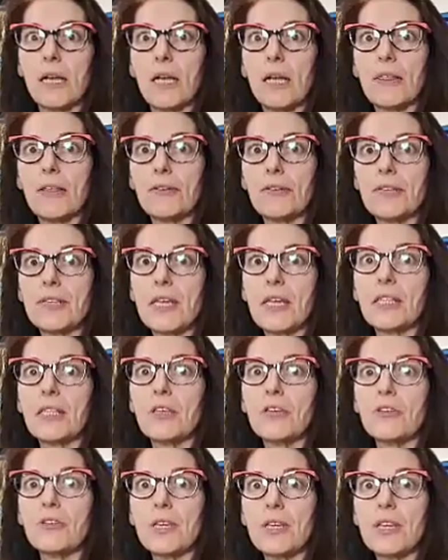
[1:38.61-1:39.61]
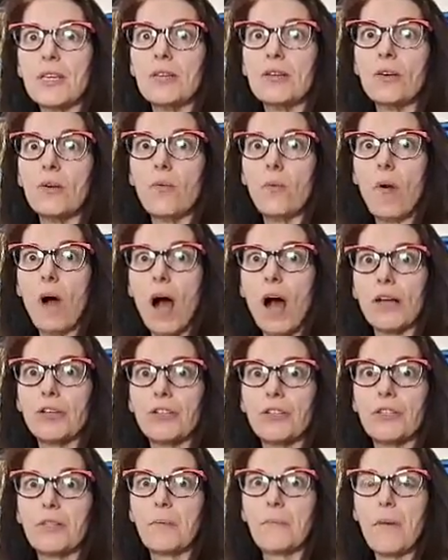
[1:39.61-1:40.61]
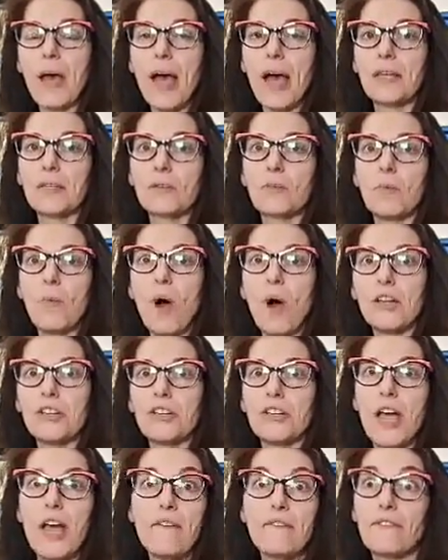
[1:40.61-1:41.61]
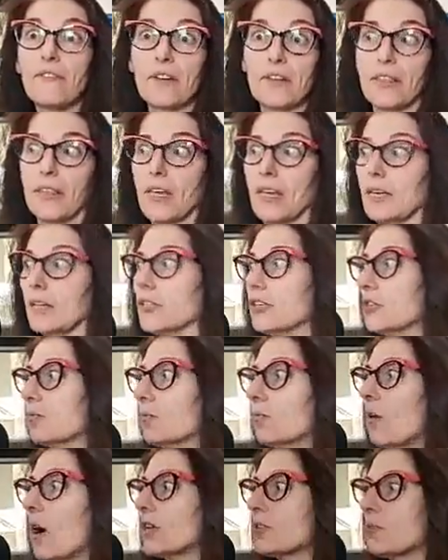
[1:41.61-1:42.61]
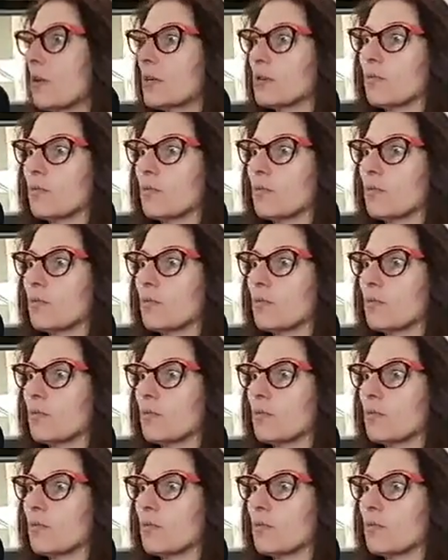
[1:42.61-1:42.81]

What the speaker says: They're saying that you need to wash the mask, wash everything. Just wash.